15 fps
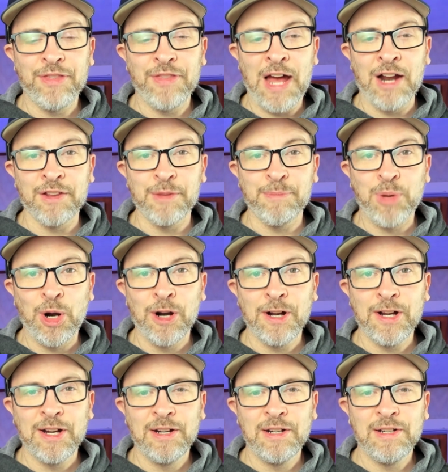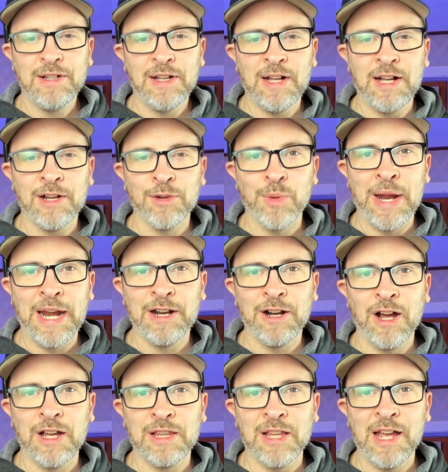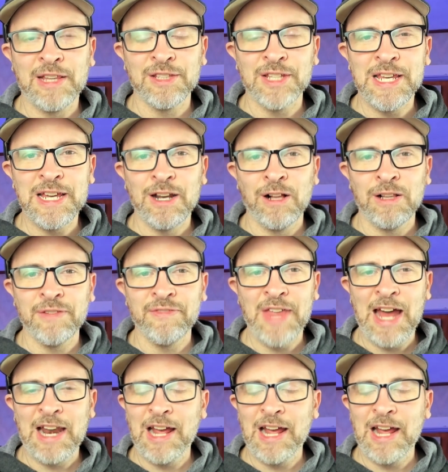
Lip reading: Out of the Park. Ran an online league and all of that.